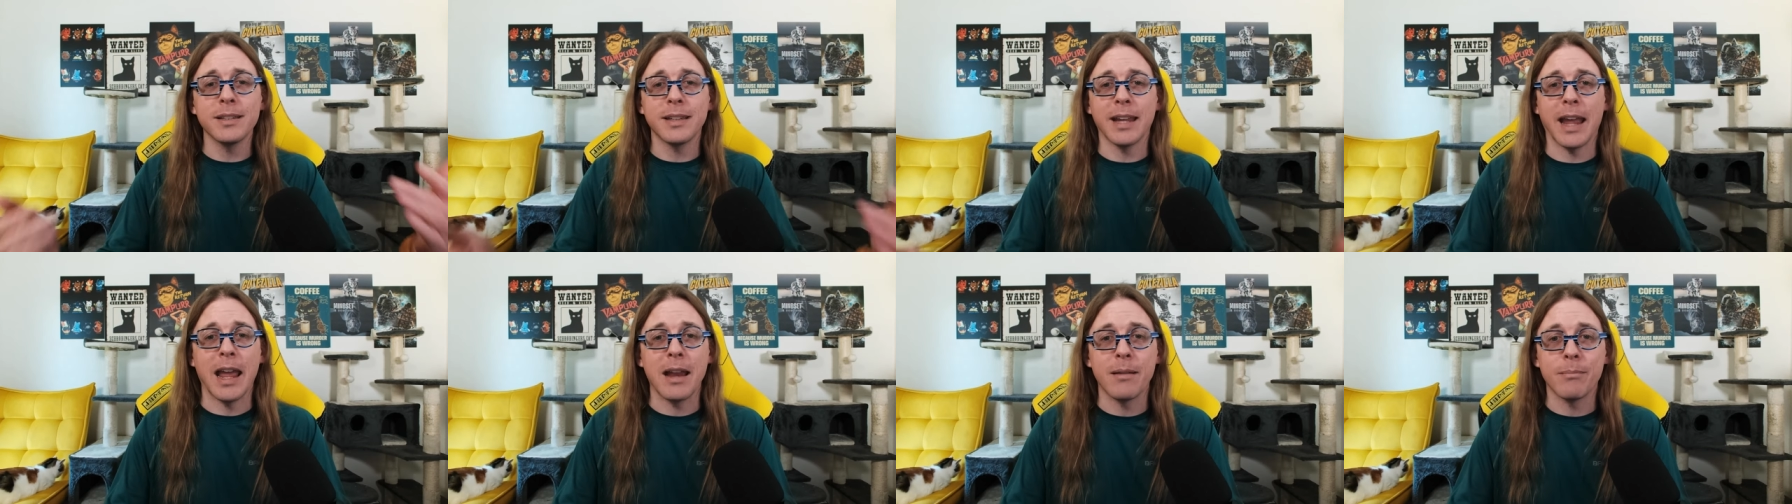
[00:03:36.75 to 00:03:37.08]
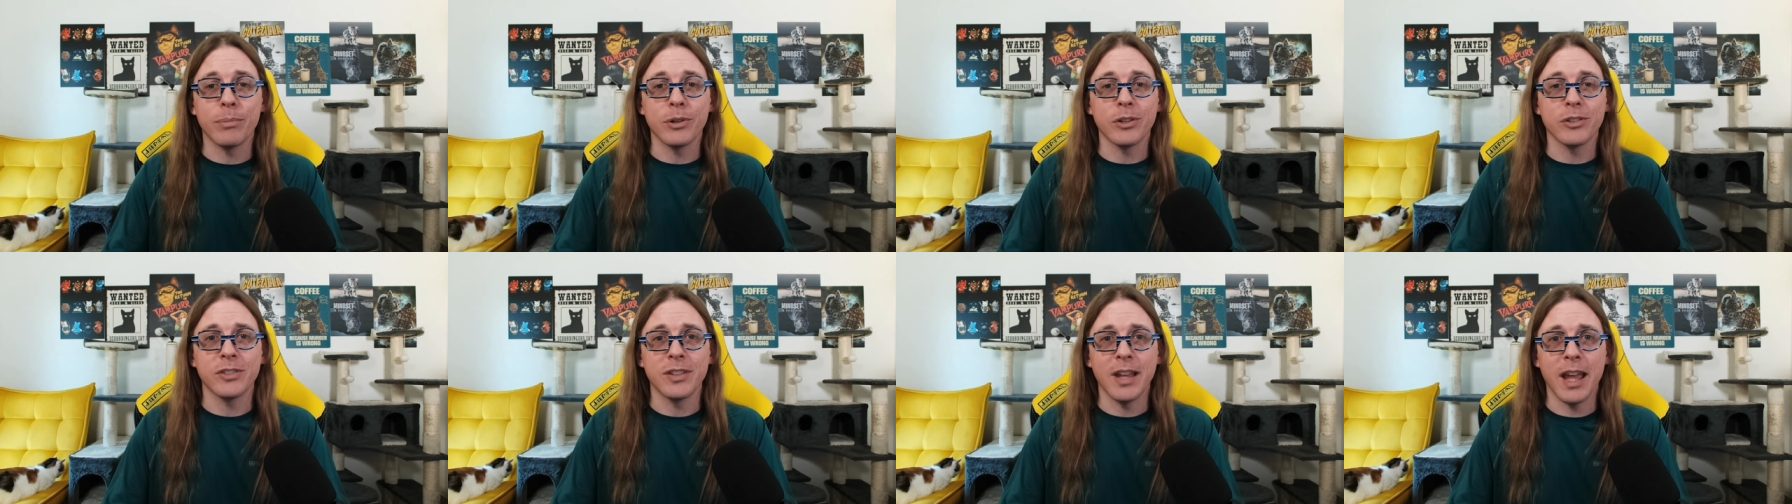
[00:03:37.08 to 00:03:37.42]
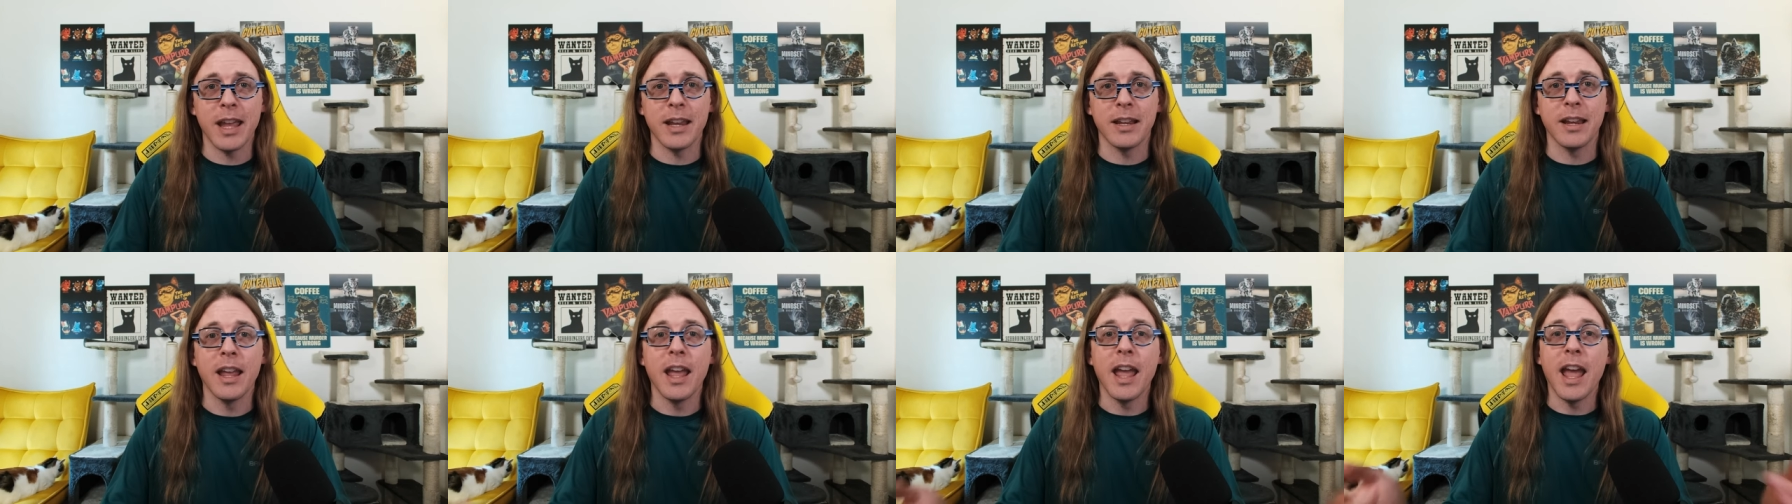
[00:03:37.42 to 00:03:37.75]

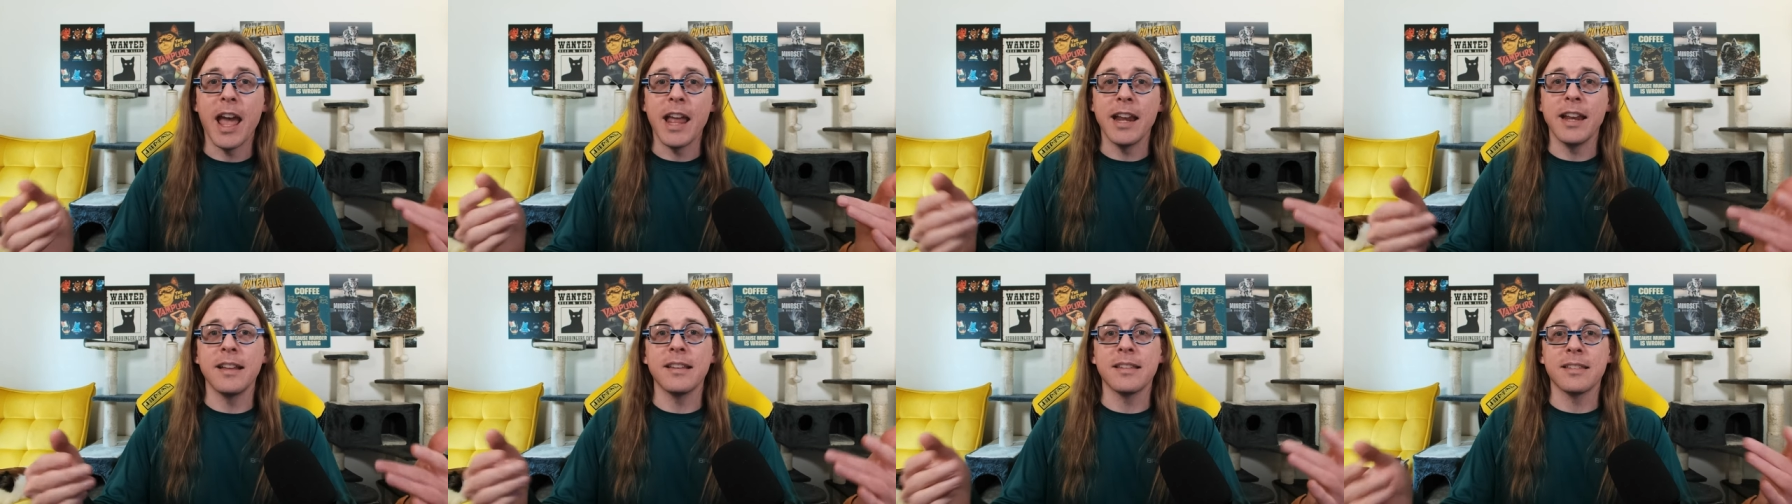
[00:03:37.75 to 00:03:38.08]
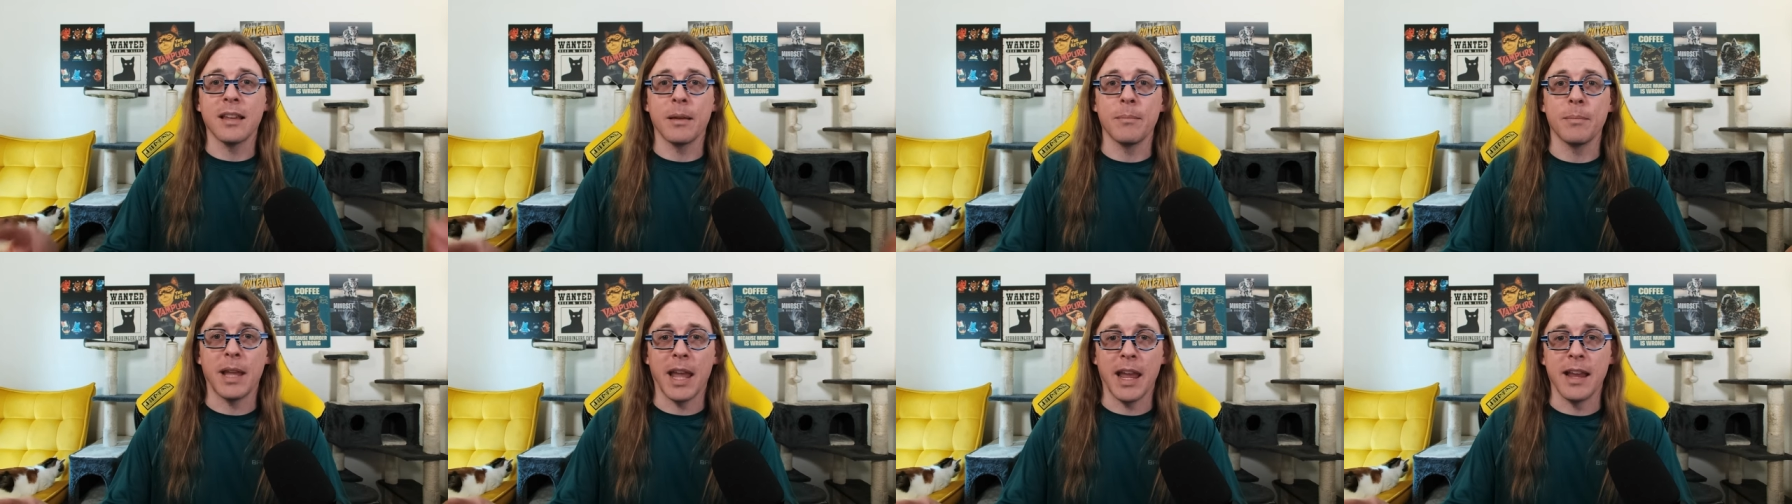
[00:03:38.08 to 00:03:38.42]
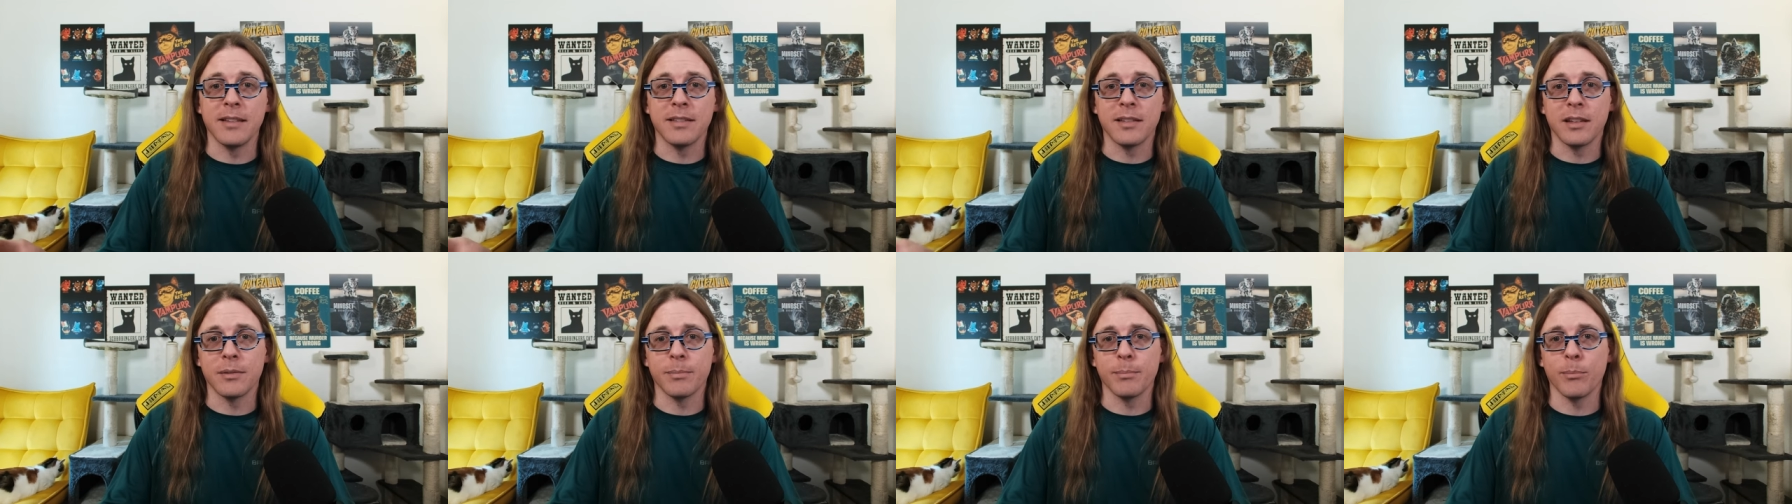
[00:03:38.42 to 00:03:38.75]
10%, and in some
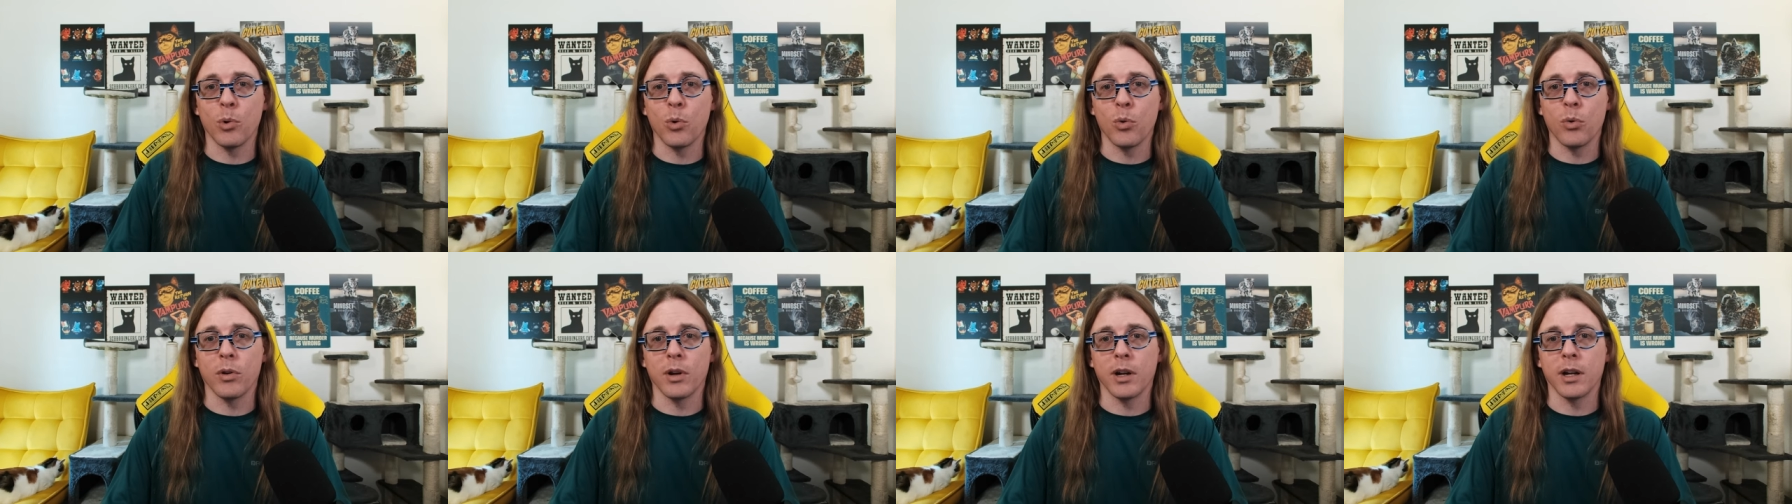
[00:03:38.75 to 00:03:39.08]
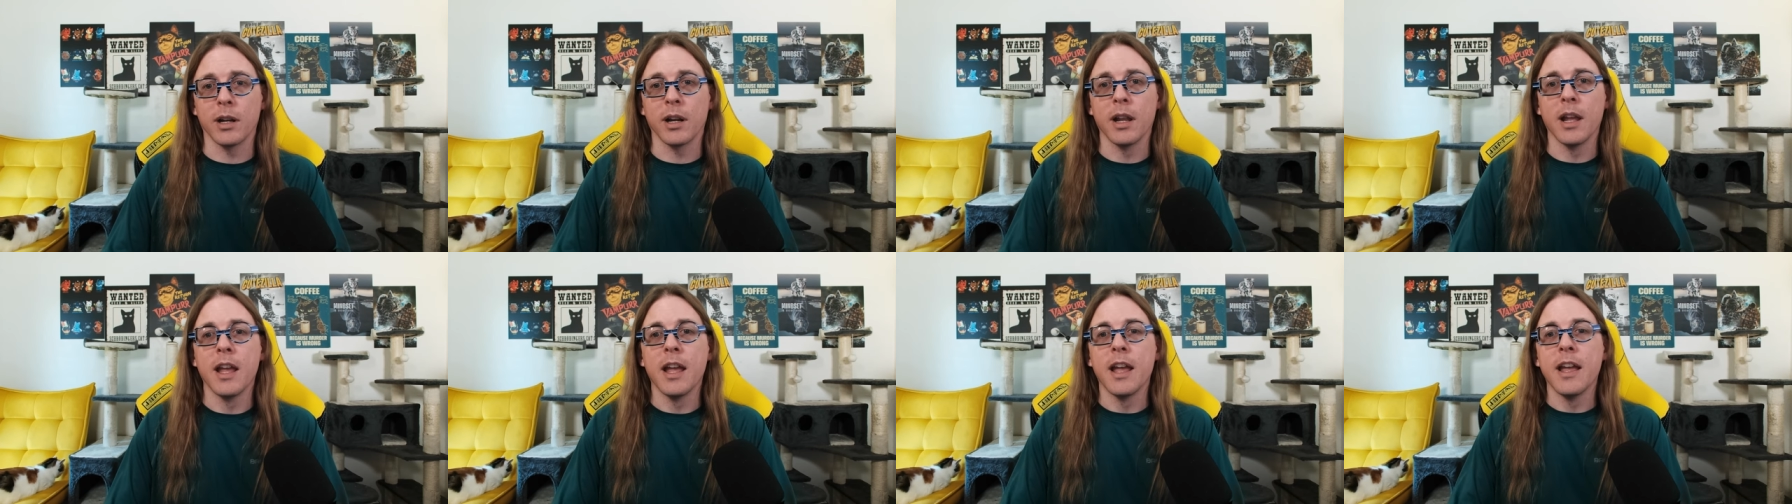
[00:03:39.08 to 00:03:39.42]
cases more.